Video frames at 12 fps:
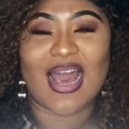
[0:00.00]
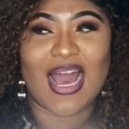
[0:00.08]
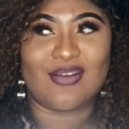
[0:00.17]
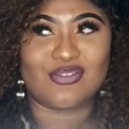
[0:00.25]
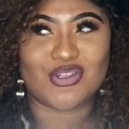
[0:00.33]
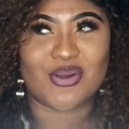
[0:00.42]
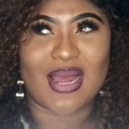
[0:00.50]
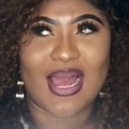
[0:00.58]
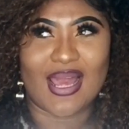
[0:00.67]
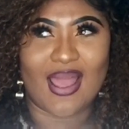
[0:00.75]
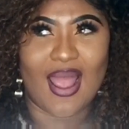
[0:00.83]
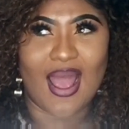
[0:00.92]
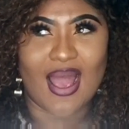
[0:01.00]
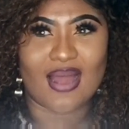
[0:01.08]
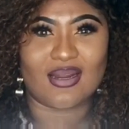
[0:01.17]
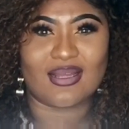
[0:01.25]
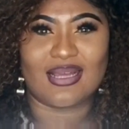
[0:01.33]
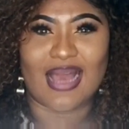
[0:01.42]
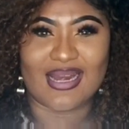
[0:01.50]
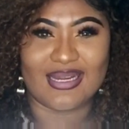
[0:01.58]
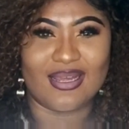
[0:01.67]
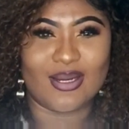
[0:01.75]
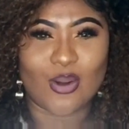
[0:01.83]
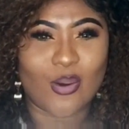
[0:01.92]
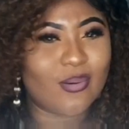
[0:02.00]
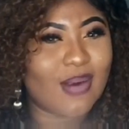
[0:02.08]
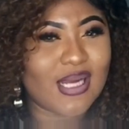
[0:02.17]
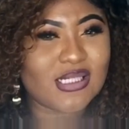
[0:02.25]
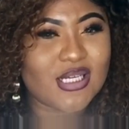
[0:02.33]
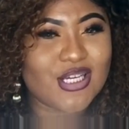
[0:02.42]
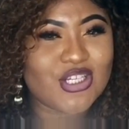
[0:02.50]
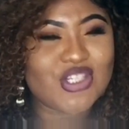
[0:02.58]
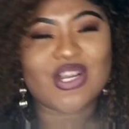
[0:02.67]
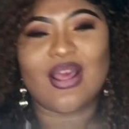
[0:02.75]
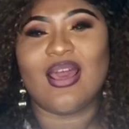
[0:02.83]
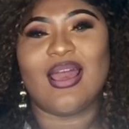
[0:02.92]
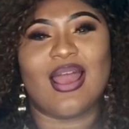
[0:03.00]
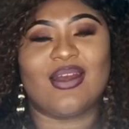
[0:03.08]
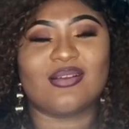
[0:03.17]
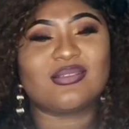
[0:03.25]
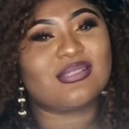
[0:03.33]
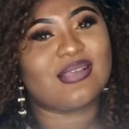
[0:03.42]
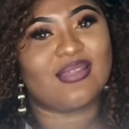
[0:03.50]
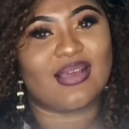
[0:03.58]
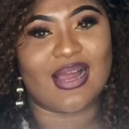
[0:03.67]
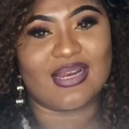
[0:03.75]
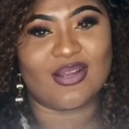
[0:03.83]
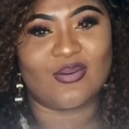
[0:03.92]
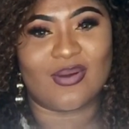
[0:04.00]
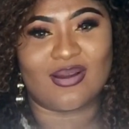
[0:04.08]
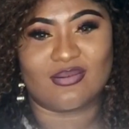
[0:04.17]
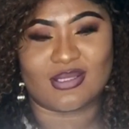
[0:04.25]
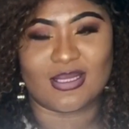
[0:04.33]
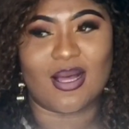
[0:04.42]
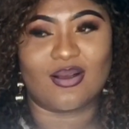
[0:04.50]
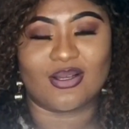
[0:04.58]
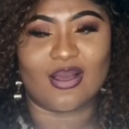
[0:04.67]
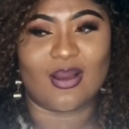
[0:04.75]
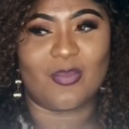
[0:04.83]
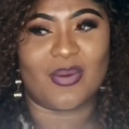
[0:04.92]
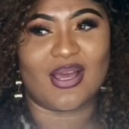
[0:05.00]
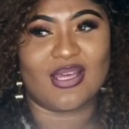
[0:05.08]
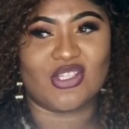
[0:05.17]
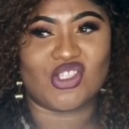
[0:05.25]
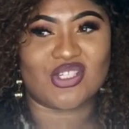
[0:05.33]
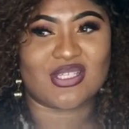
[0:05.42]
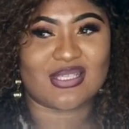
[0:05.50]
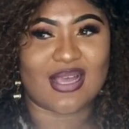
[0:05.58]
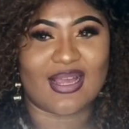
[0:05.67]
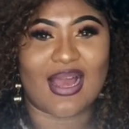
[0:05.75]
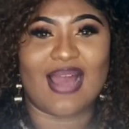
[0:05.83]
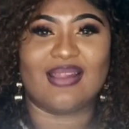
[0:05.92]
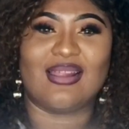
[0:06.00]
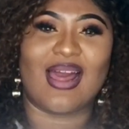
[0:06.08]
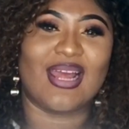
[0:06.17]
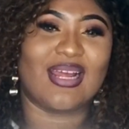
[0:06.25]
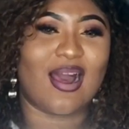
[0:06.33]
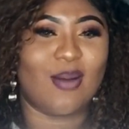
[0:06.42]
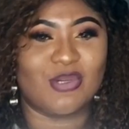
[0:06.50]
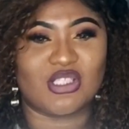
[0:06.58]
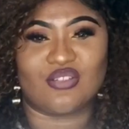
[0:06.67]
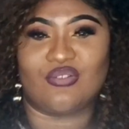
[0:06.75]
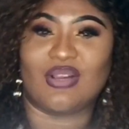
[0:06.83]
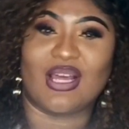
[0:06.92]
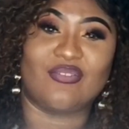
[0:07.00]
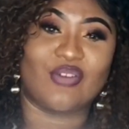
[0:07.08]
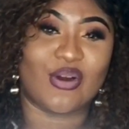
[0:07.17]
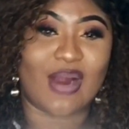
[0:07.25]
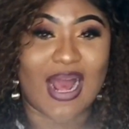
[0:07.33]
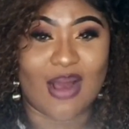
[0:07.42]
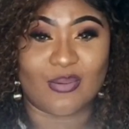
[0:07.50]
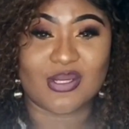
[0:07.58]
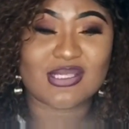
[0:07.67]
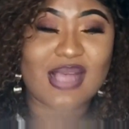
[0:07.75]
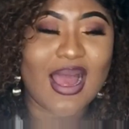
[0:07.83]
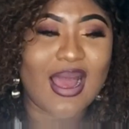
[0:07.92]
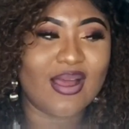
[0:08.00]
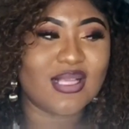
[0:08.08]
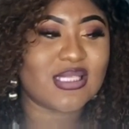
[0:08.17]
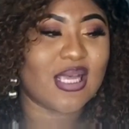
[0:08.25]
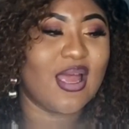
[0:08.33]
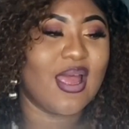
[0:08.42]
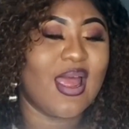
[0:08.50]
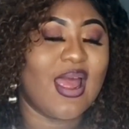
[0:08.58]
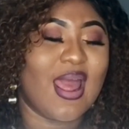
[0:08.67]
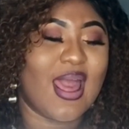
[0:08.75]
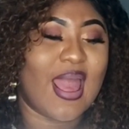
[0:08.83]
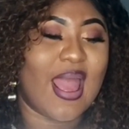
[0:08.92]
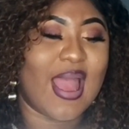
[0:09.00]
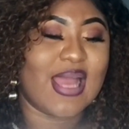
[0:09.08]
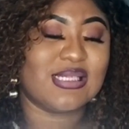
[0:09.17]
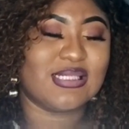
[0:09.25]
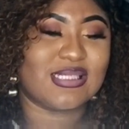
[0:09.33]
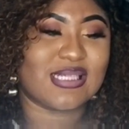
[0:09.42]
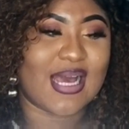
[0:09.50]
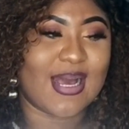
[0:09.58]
after I had Ghanaian okra dish. And not to say the Ghanaian one was not good, but it's just like I like how much flavor ours has. And